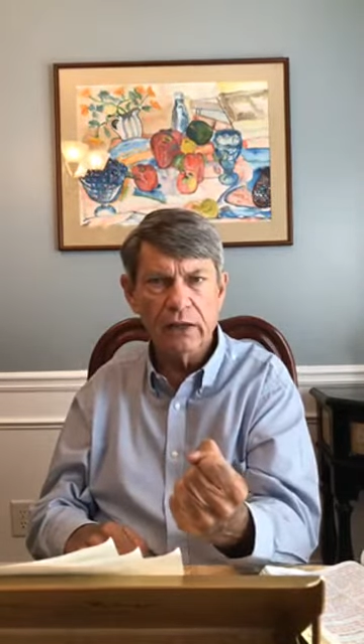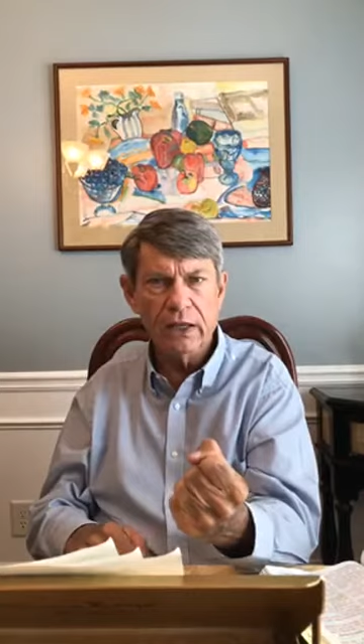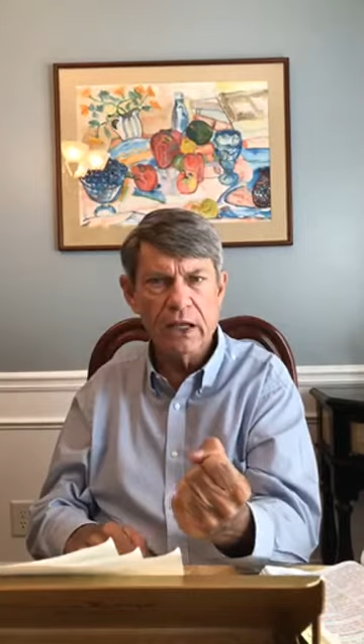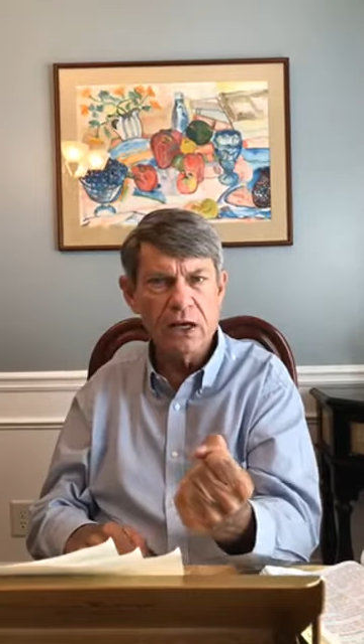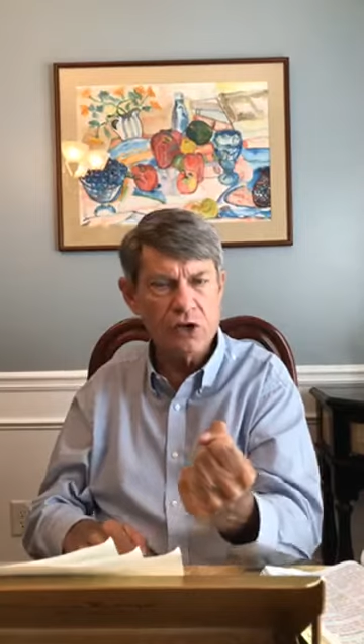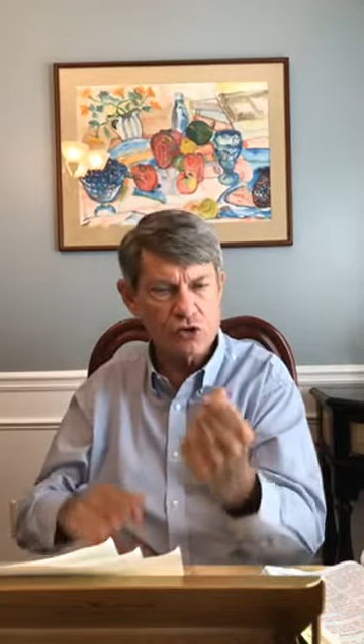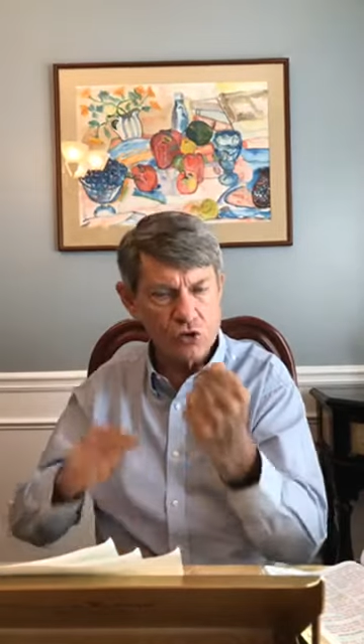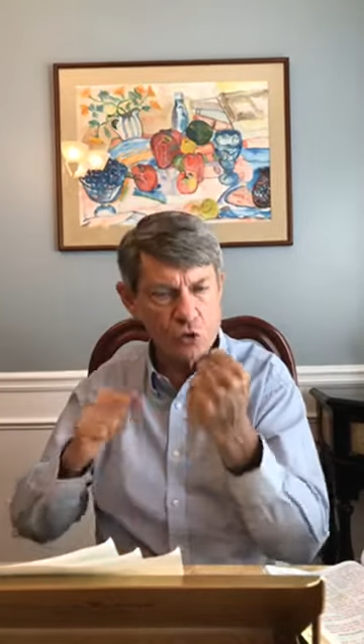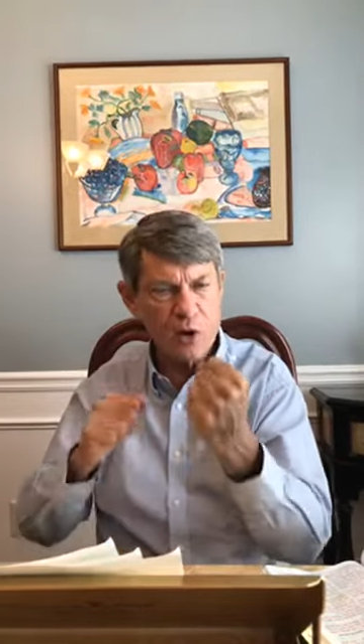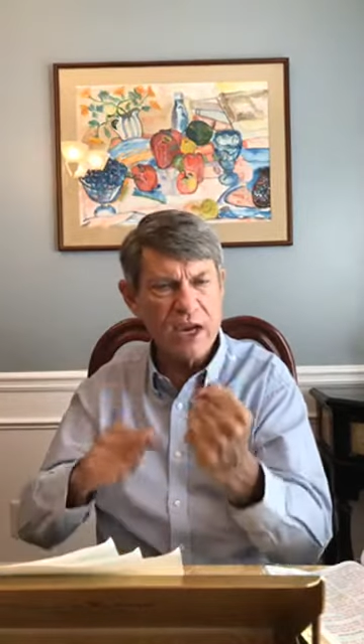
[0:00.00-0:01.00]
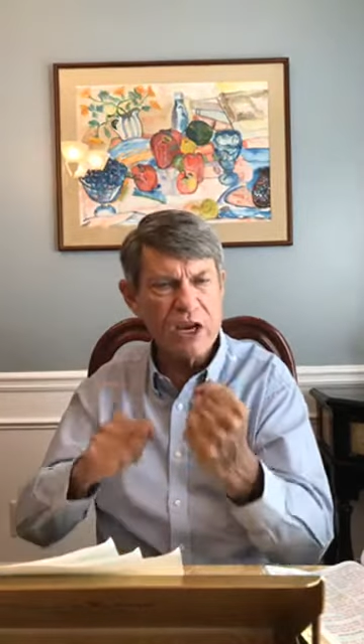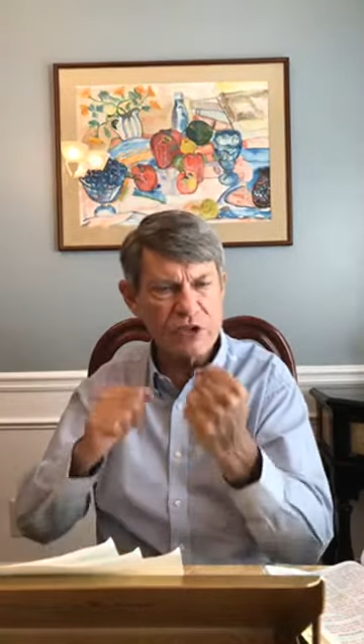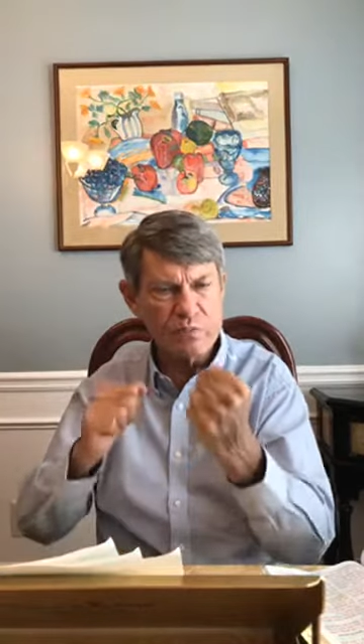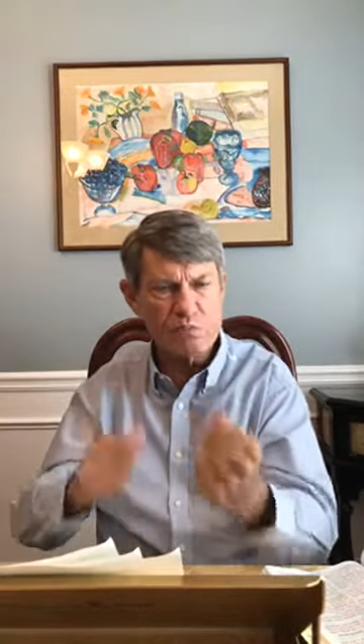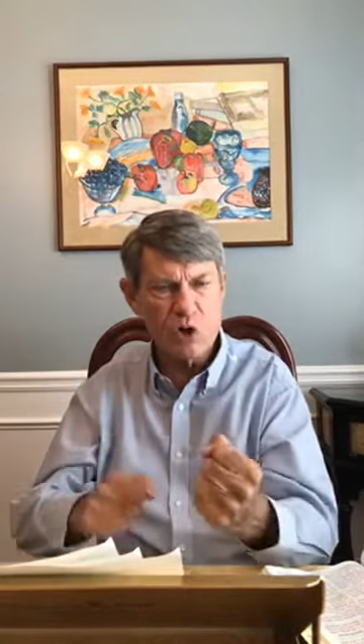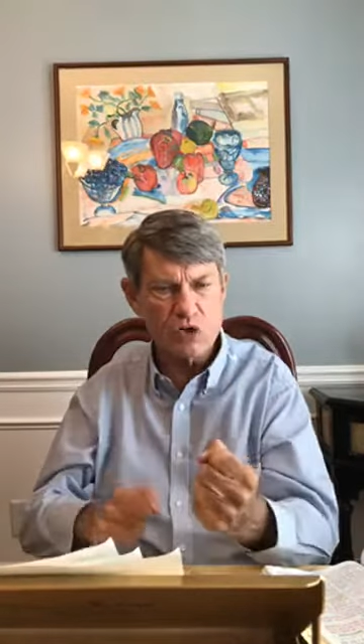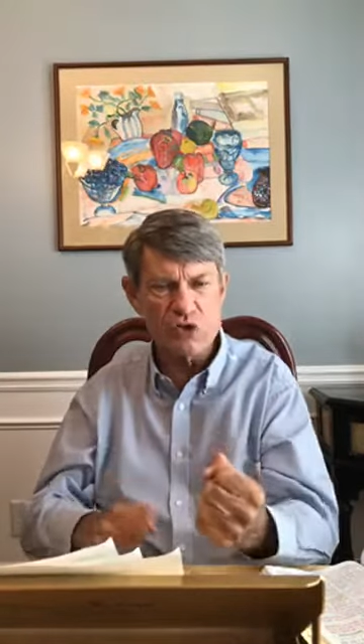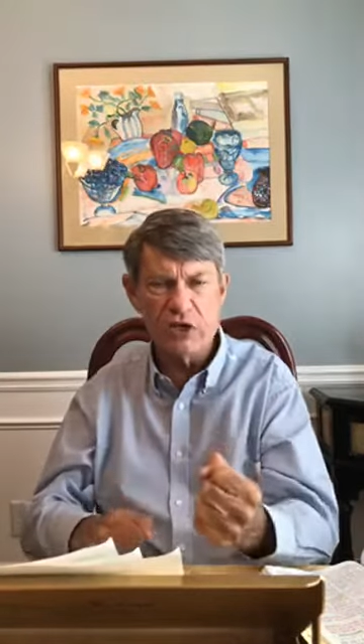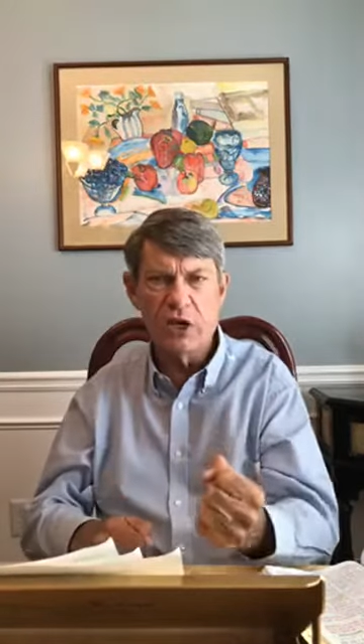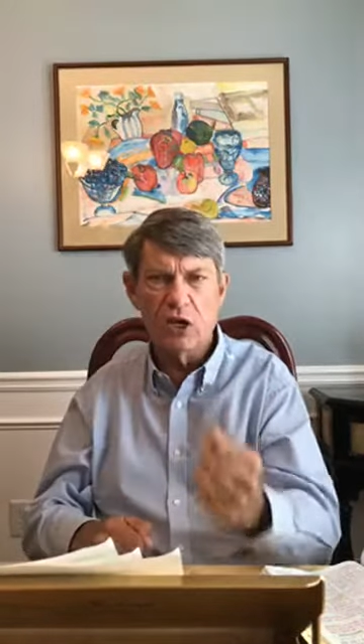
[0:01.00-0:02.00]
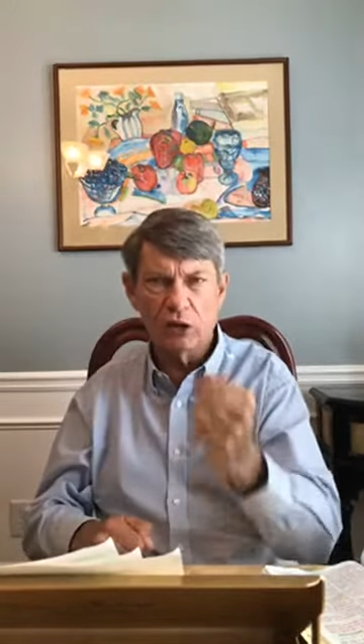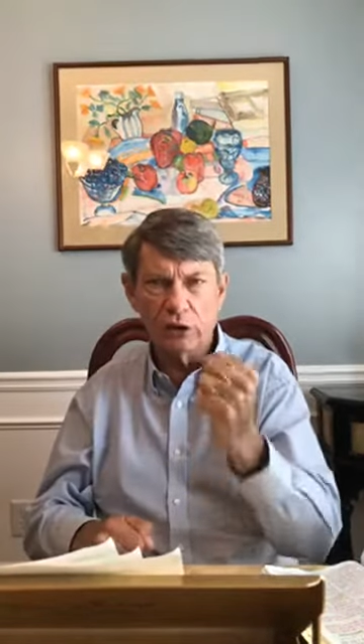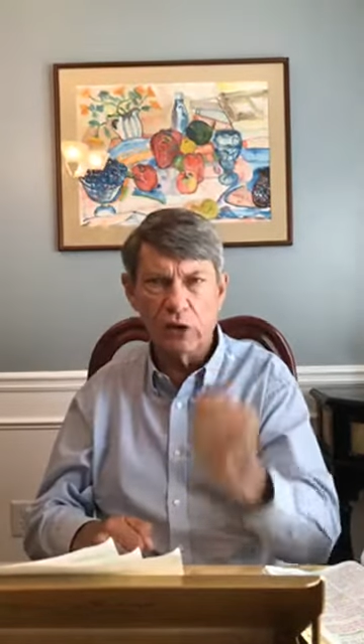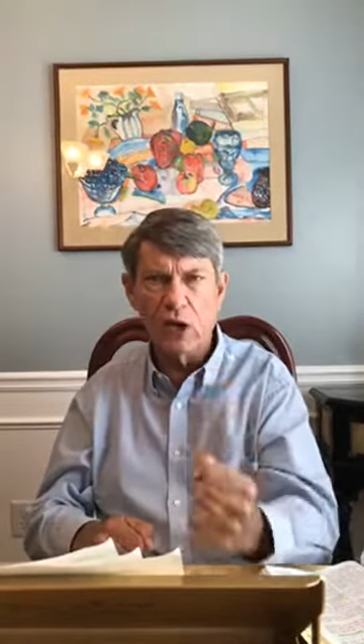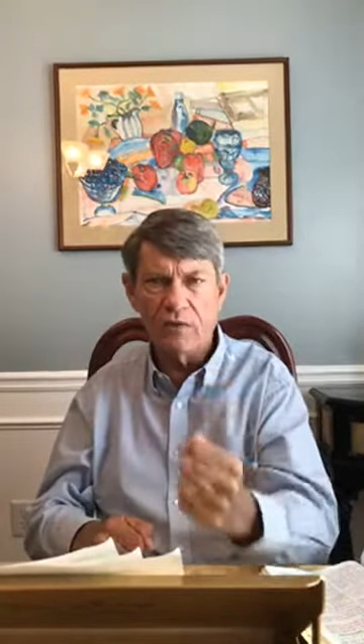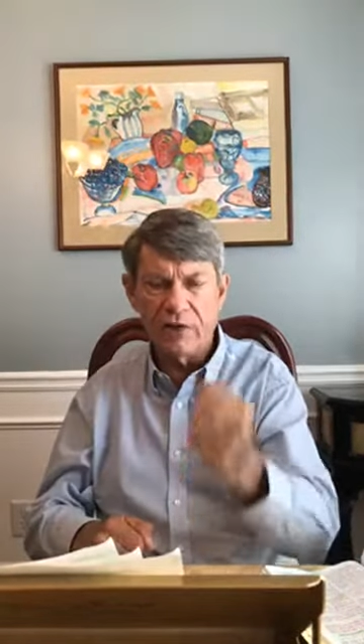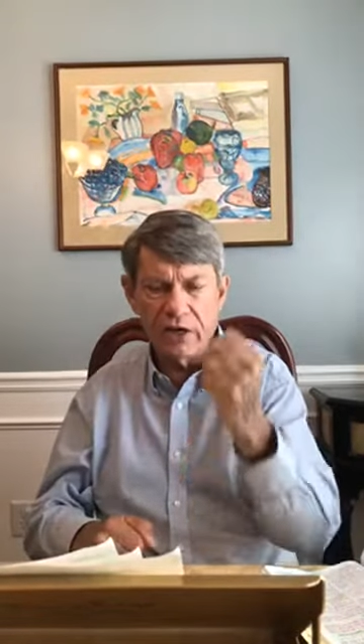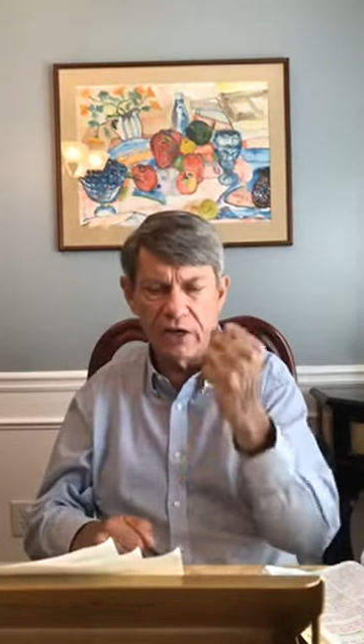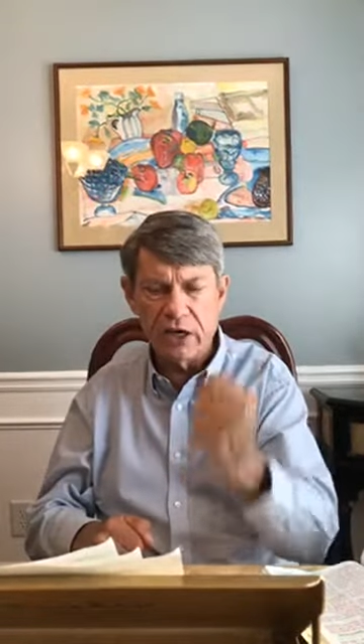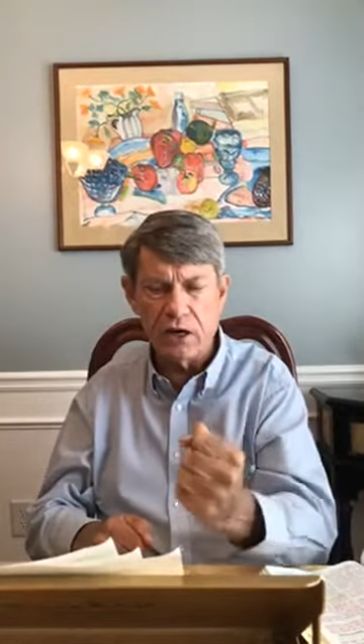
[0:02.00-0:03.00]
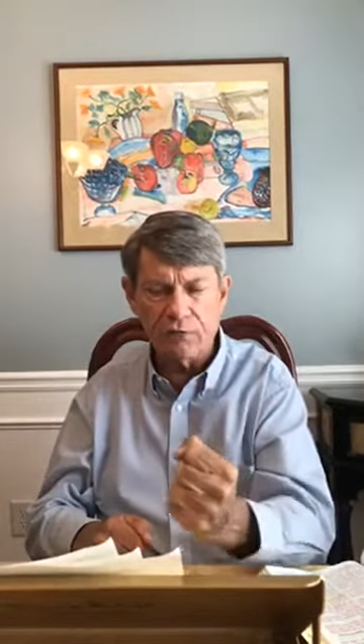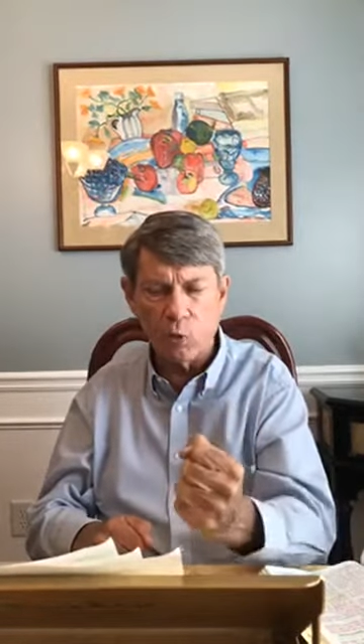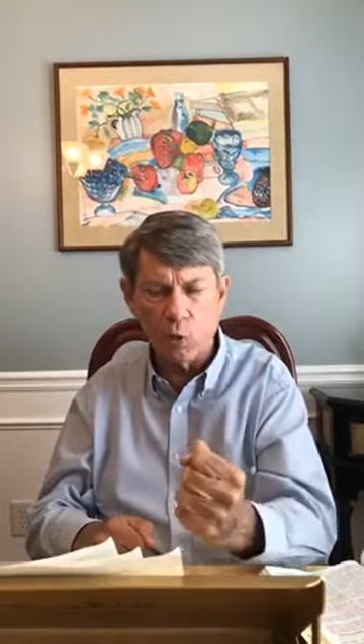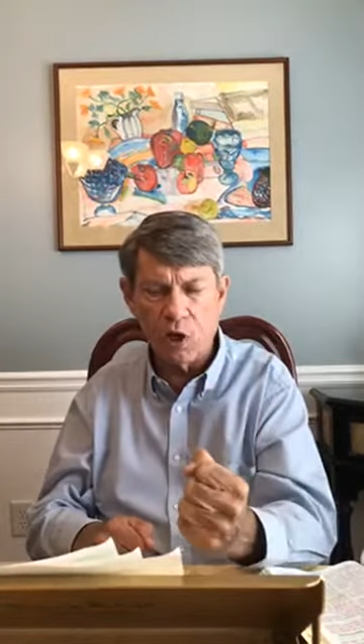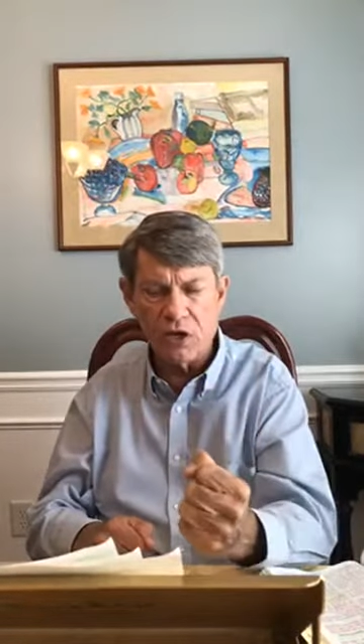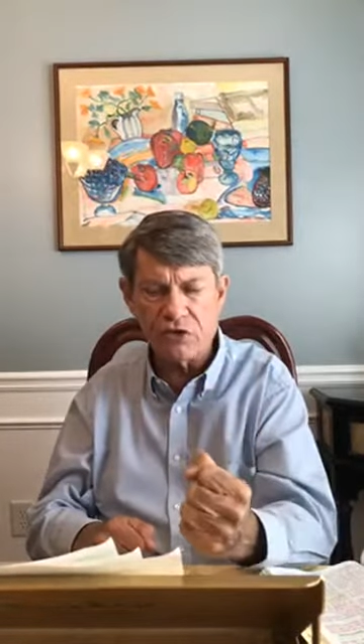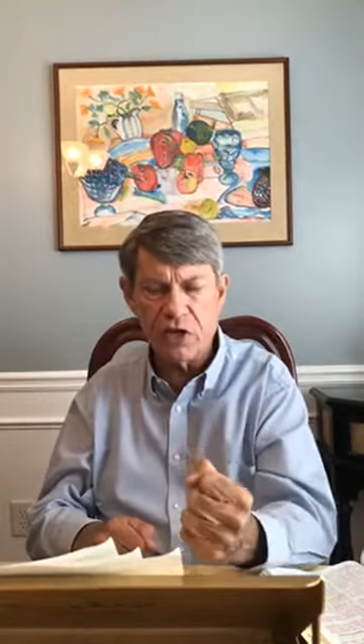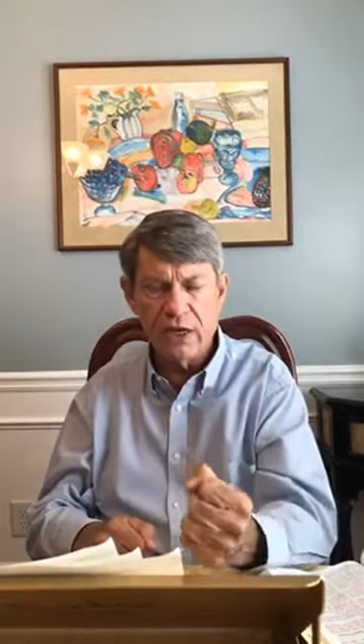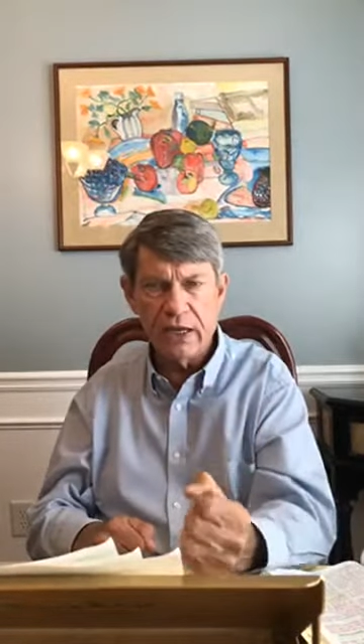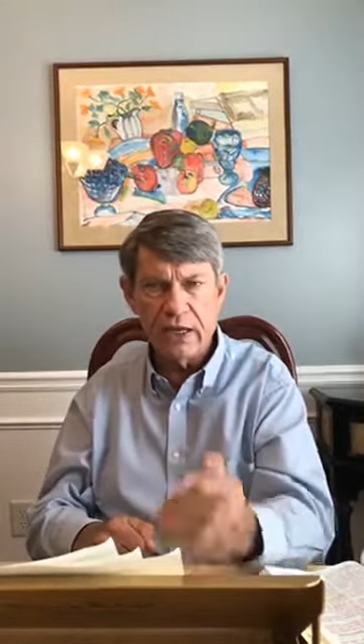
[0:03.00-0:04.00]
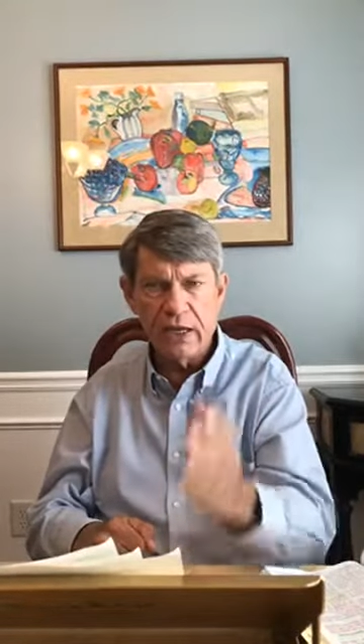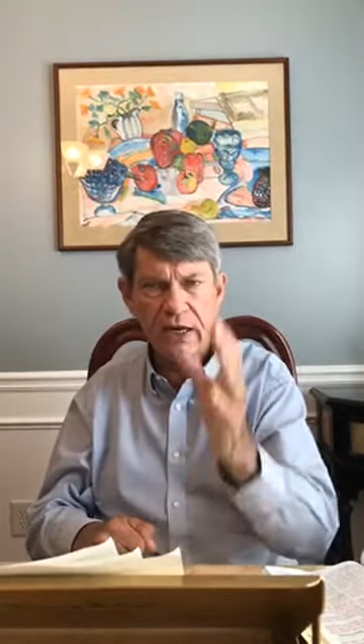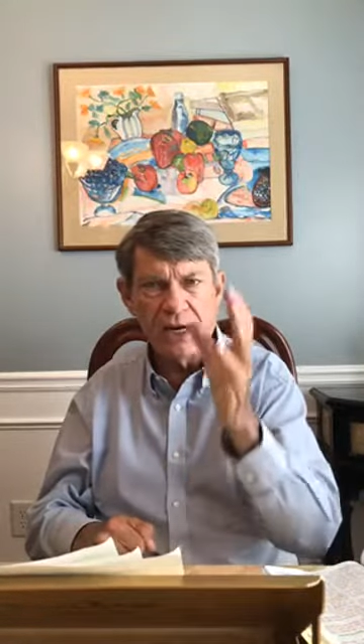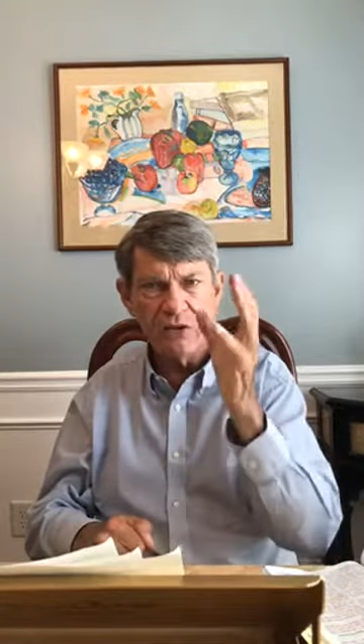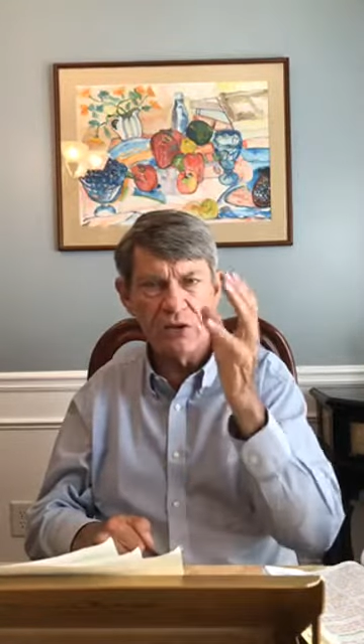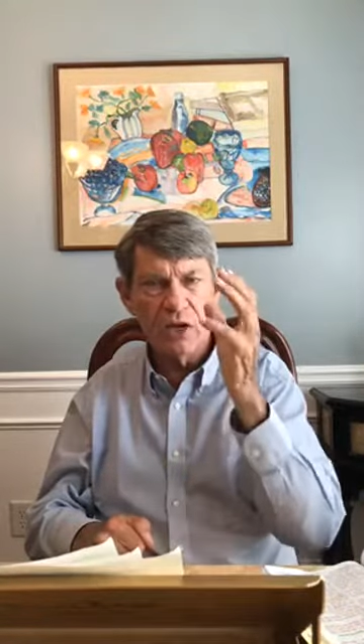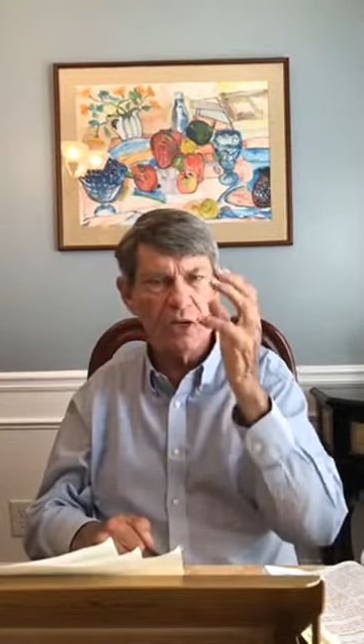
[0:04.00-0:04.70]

in his grace, mercy, love, and care for us, and in his